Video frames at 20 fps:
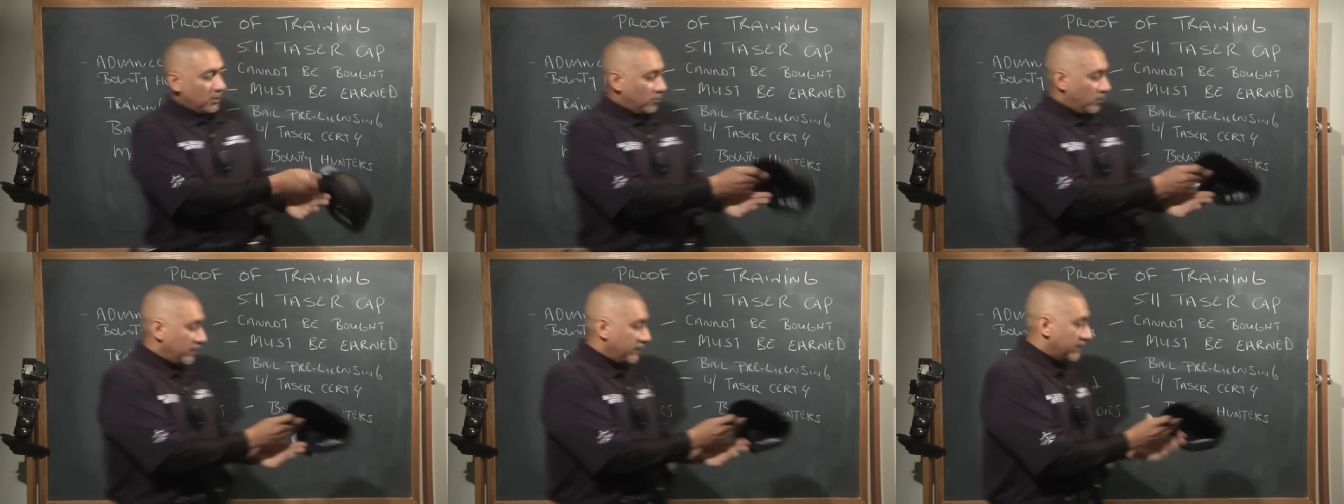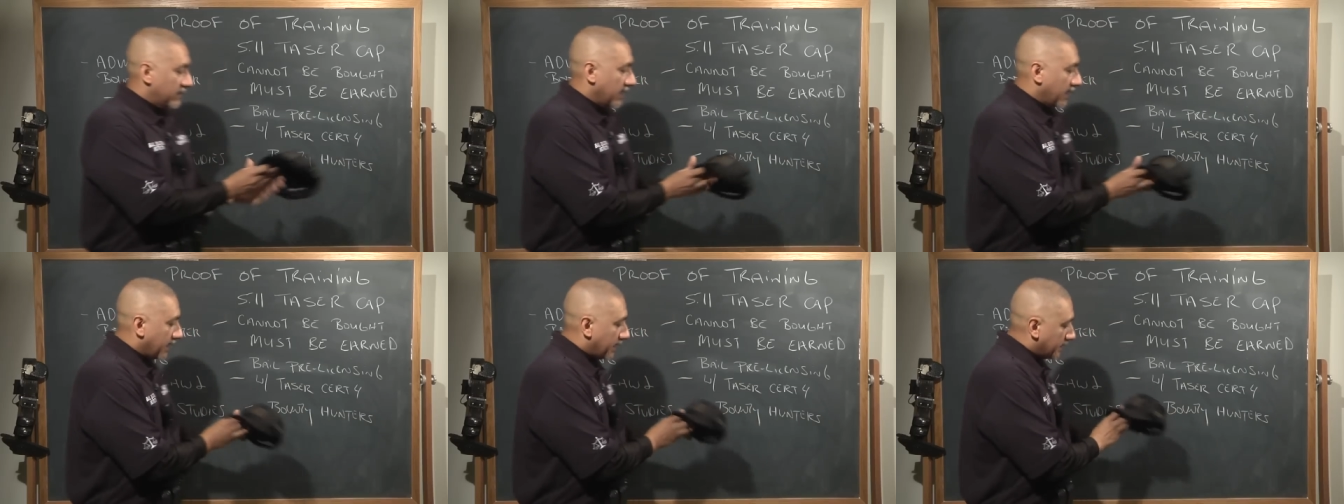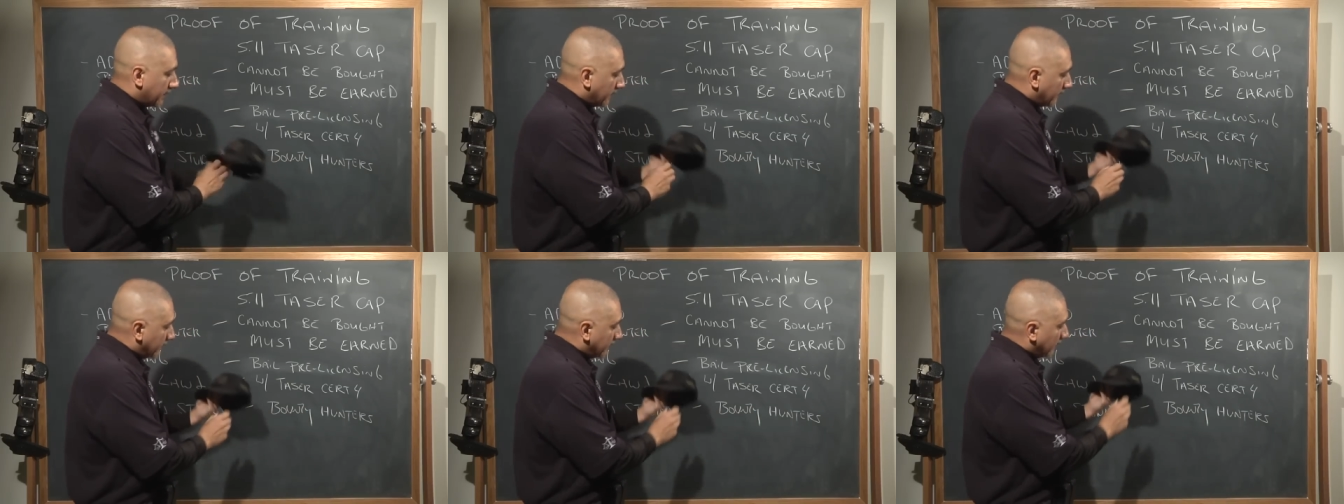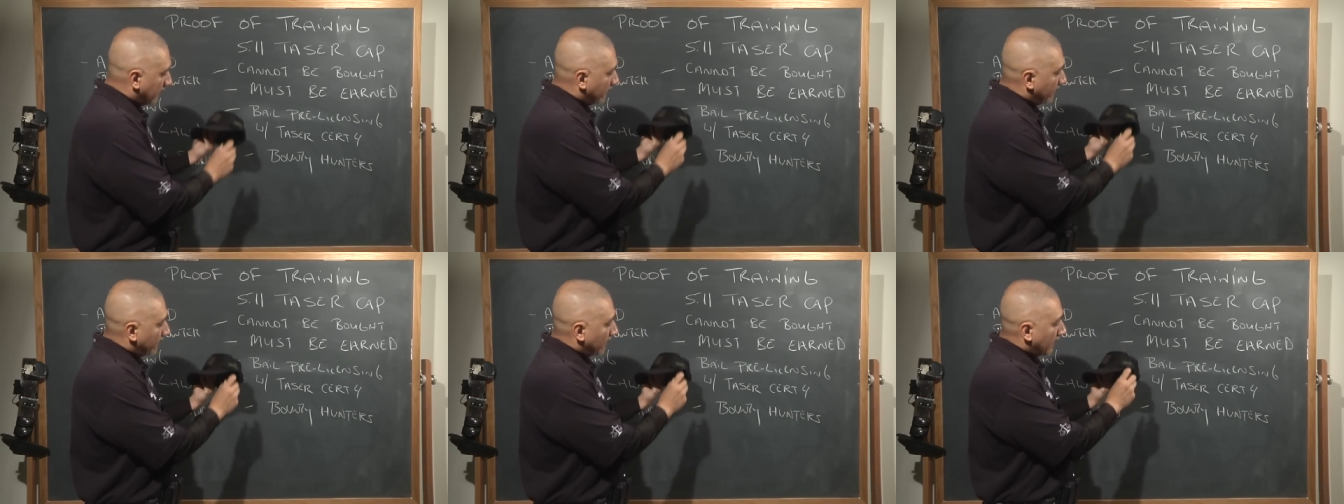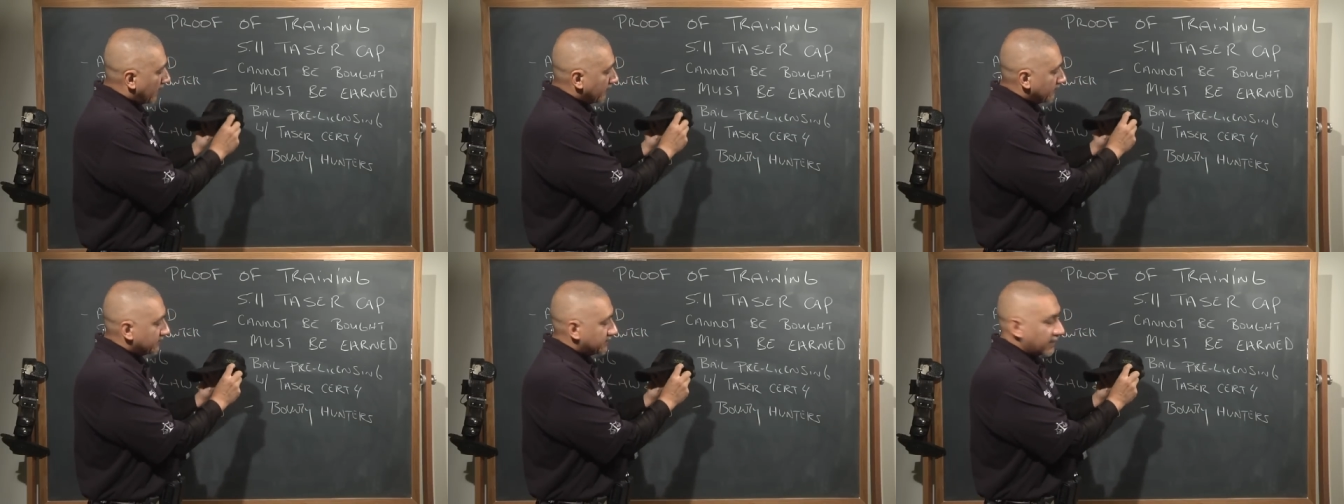We've got the
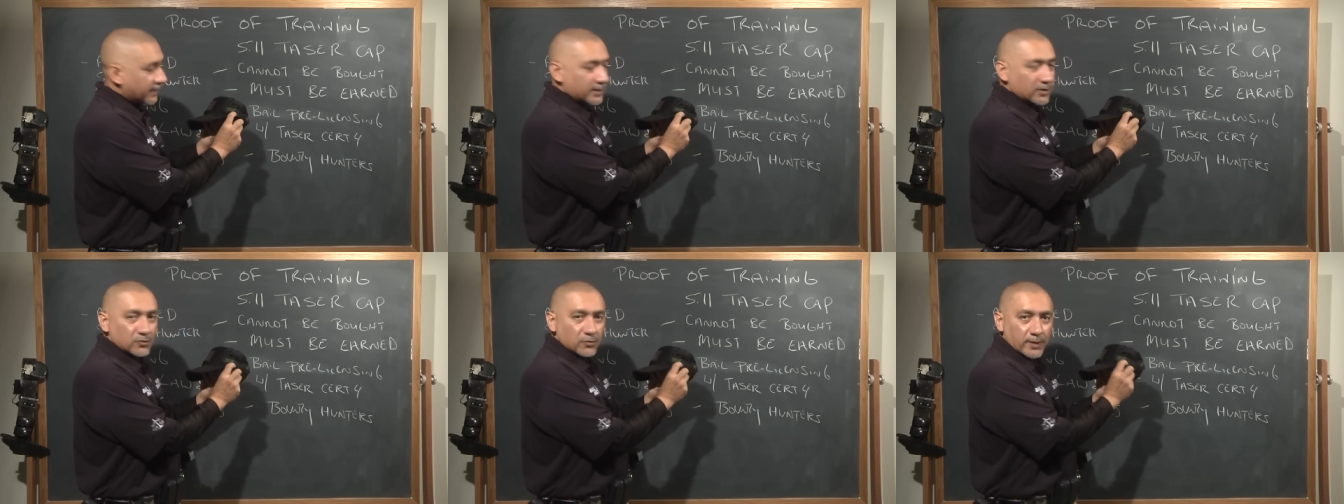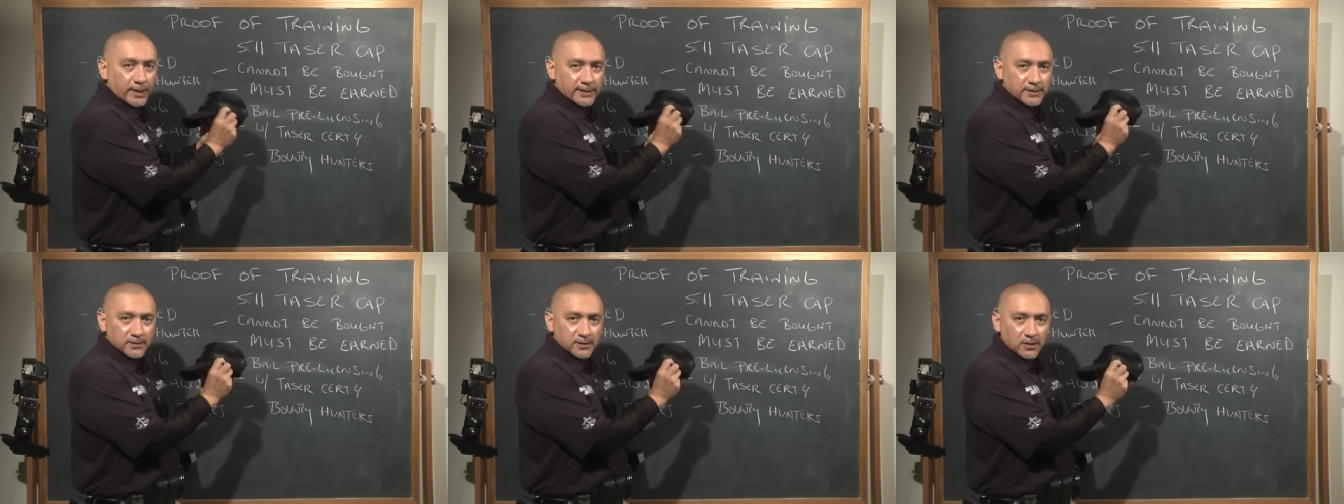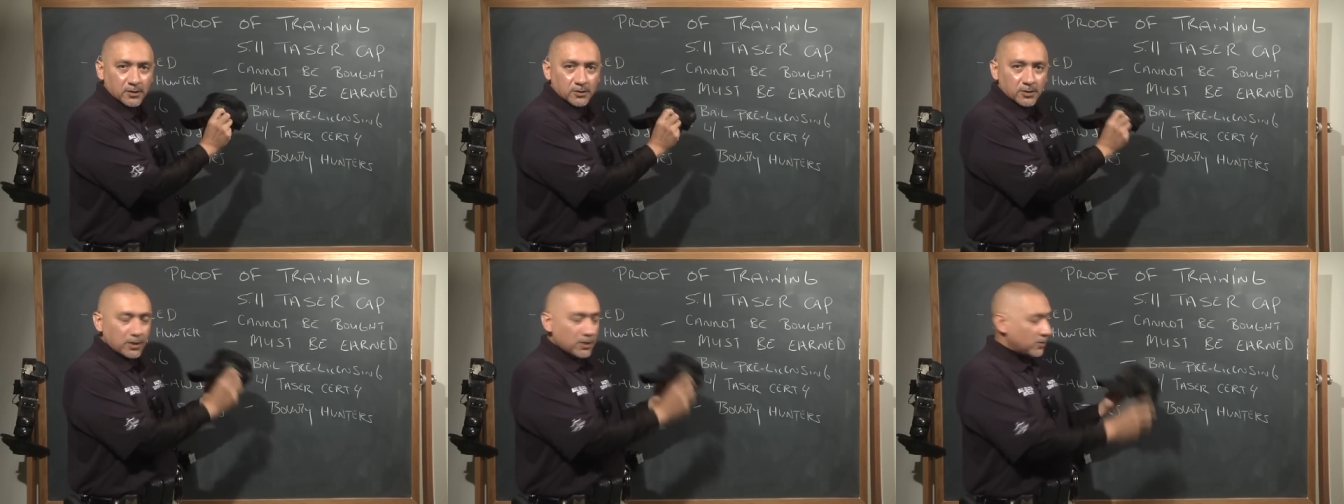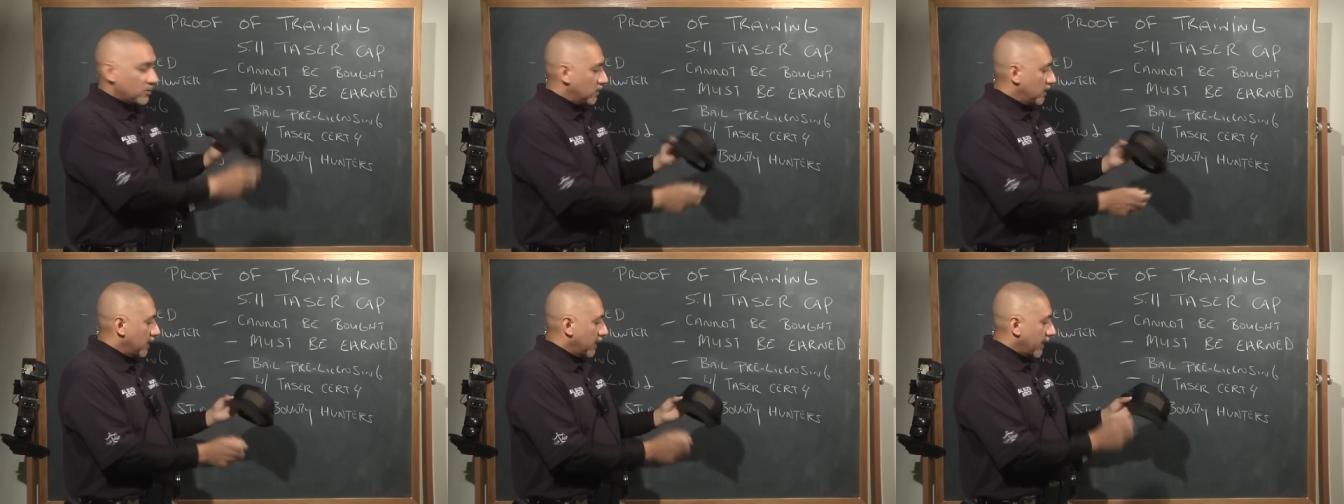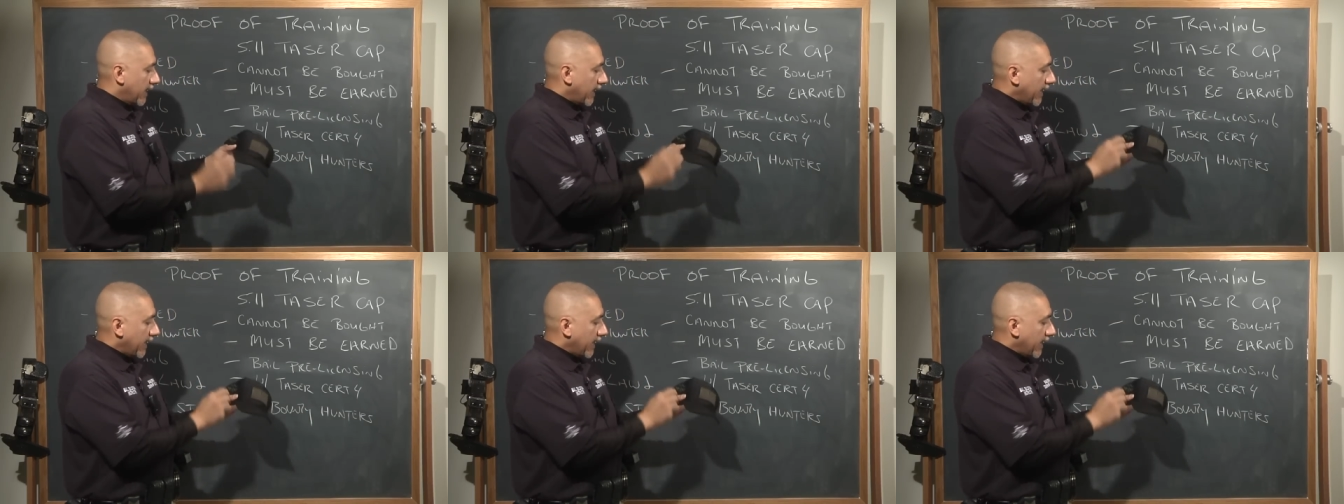5 Second Ride logo